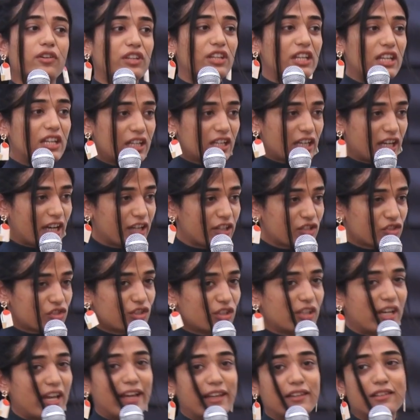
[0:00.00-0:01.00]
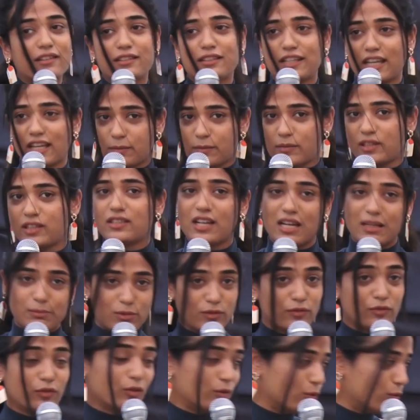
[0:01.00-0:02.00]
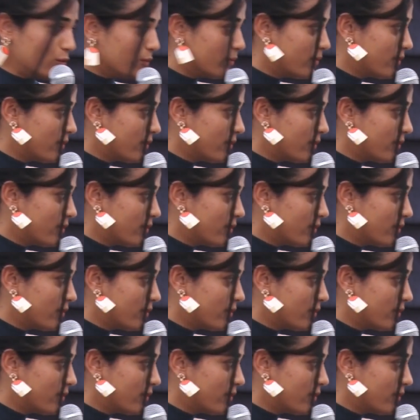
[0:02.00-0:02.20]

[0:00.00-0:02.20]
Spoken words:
recreational entertainment type of a room.